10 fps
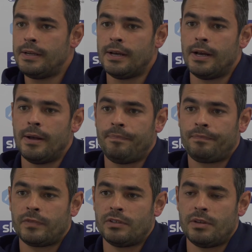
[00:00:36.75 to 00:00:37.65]

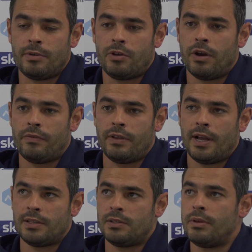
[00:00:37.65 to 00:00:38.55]
It'd be great for the
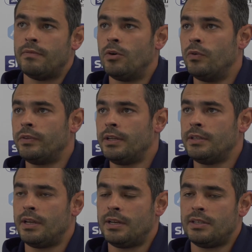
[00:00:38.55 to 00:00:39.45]
lads to be involved
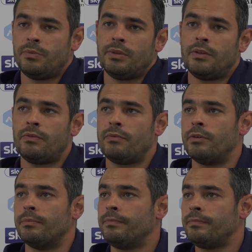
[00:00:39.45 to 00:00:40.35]
in, and it's something different
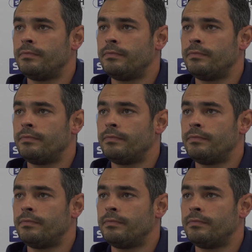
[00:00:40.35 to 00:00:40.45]
for them.